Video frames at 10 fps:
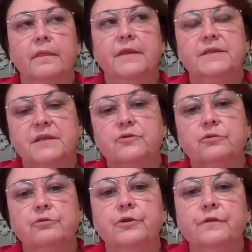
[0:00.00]
The
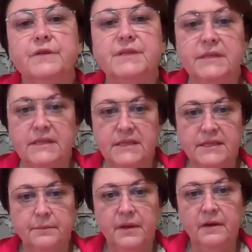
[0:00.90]
central nervous
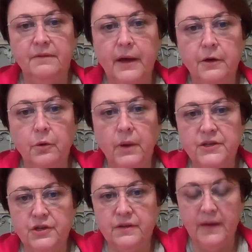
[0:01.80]
system
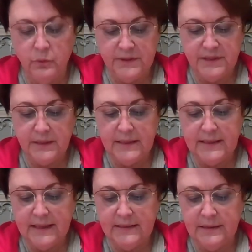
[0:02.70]
evaluation that was
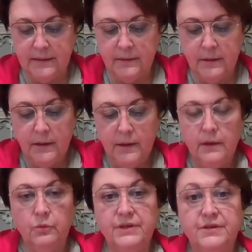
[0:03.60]
conducted
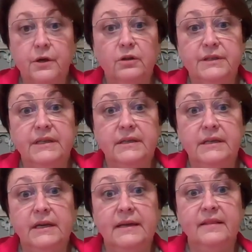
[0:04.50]

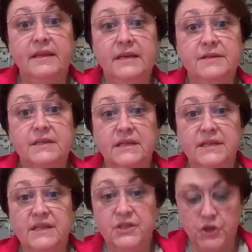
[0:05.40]
resulted in these
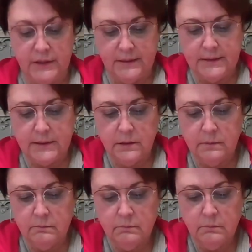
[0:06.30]
conditions
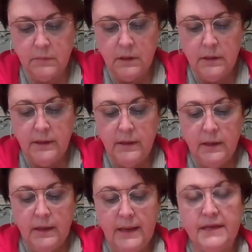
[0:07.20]

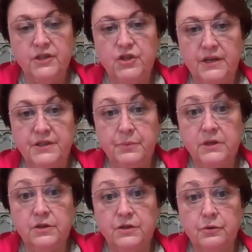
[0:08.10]
an
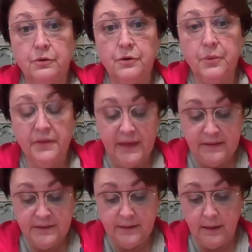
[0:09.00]
adjustment disorder with
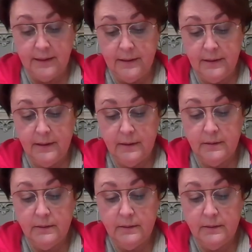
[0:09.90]
anxiety,